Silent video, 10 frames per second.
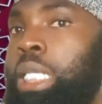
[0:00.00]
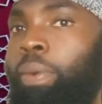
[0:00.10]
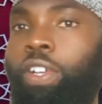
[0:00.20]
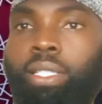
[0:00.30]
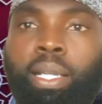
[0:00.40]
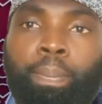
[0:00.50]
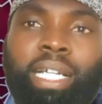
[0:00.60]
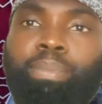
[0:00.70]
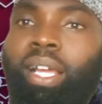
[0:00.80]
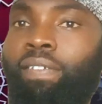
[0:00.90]
Some of us in the
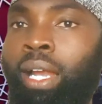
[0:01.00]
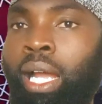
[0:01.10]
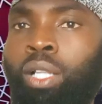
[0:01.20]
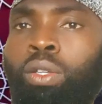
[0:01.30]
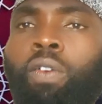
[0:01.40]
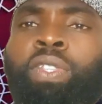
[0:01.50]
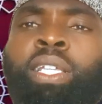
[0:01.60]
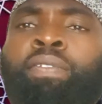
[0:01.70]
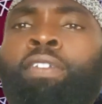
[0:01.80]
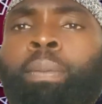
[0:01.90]
past may have heard of
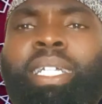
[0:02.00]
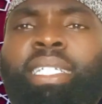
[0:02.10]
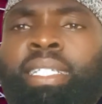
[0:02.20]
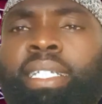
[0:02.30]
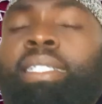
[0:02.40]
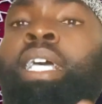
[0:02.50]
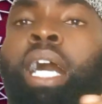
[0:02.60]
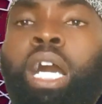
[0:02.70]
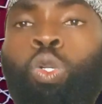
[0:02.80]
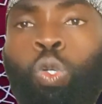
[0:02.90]
the verbal sentence
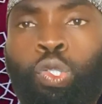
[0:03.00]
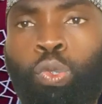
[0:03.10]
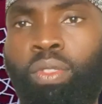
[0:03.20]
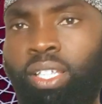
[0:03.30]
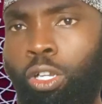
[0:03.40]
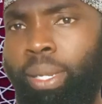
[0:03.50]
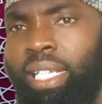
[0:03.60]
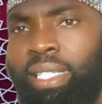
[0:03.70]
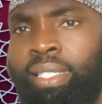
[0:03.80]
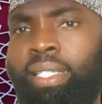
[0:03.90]
and also the
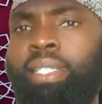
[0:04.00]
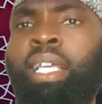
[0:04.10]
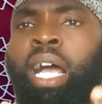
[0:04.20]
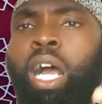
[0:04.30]
nominal sentence,